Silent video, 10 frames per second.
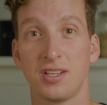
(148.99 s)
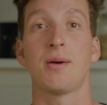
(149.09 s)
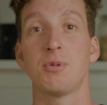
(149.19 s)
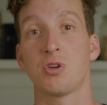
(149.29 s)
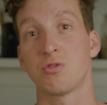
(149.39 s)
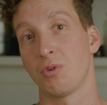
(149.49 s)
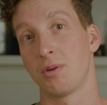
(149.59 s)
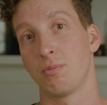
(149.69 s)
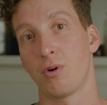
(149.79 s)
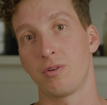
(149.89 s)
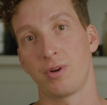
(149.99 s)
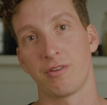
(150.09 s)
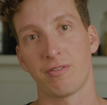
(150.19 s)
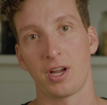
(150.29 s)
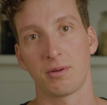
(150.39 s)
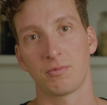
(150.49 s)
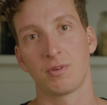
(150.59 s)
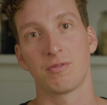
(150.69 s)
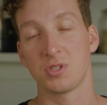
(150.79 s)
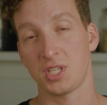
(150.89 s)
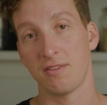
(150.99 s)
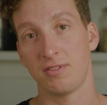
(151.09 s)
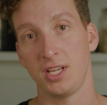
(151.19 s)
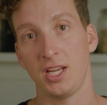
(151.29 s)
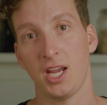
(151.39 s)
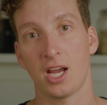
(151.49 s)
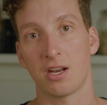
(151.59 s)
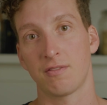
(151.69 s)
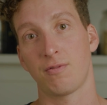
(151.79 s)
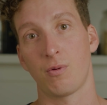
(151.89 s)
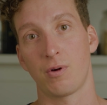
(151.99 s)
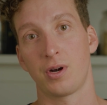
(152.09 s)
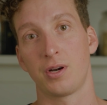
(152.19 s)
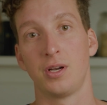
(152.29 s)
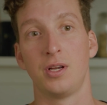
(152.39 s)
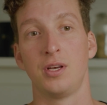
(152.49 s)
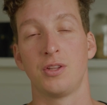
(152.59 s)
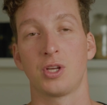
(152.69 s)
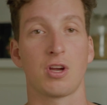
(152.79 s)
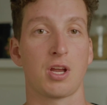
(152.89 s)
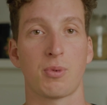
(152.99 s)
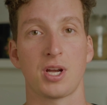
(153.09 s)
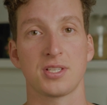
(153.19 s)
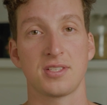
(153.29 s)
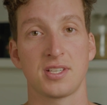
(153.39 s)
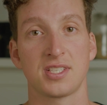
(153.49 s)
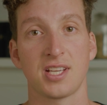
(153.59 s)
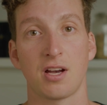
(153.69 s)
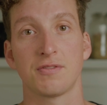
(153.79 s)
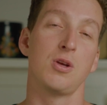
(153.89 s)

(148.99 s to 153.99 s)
Temperature is really important when you're frying for safety and for the cooking process itself.